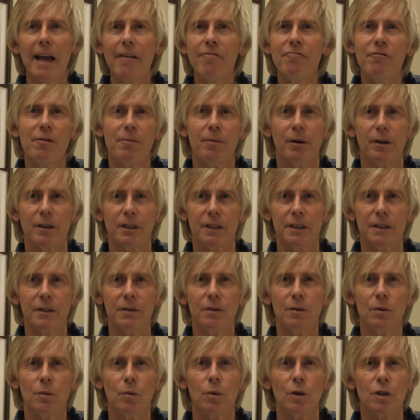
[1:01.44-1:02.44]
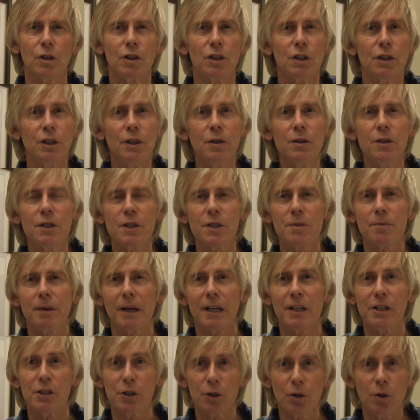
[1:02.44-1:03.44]
Everybody wants you to
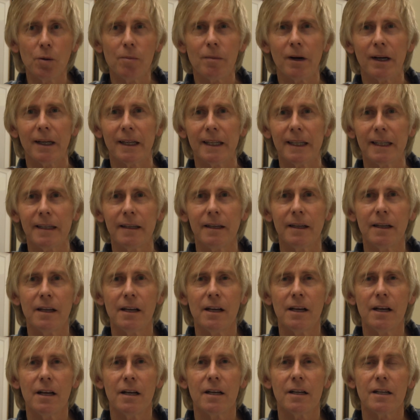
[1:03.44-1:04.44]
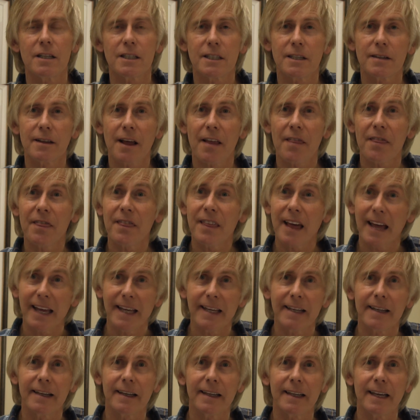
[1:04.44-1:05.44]
spend your money so that
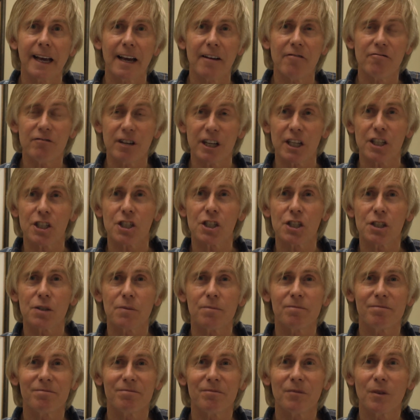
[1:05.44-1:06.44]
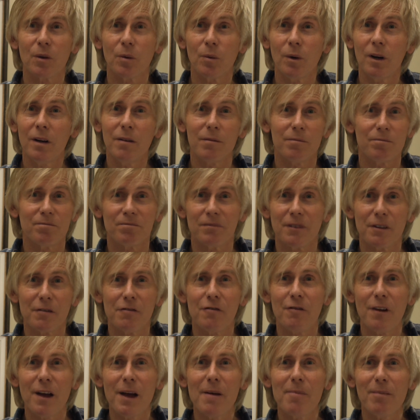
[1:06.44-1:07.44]
they can get rich. Well,
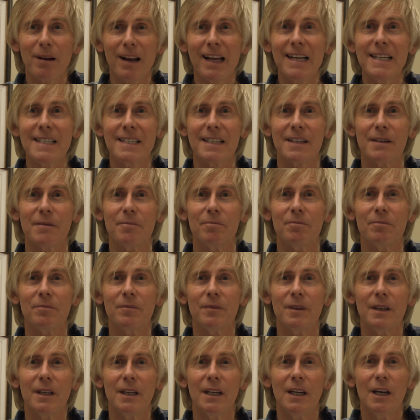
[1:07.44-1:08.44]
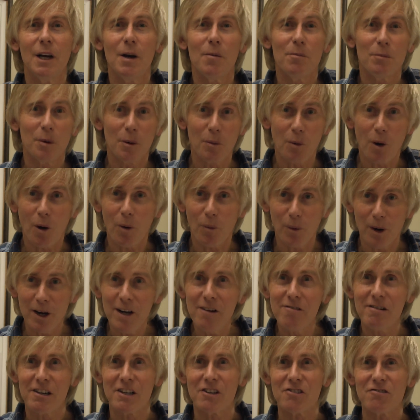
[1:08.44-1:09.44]
fair play to them. But what
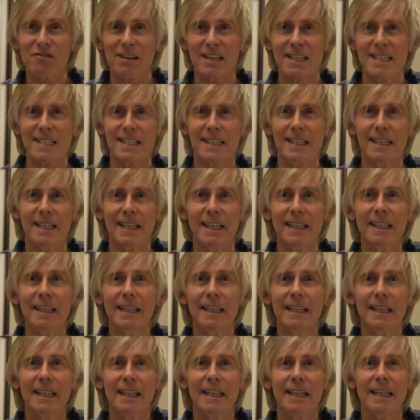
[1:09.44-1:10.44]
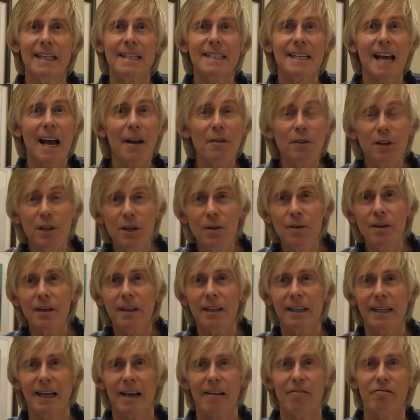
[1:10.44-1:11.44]
we're interested in is how you
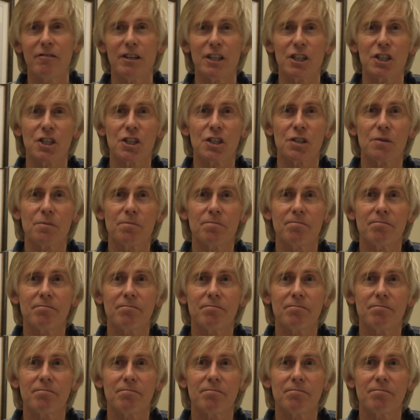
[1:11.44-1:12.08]
can get rich.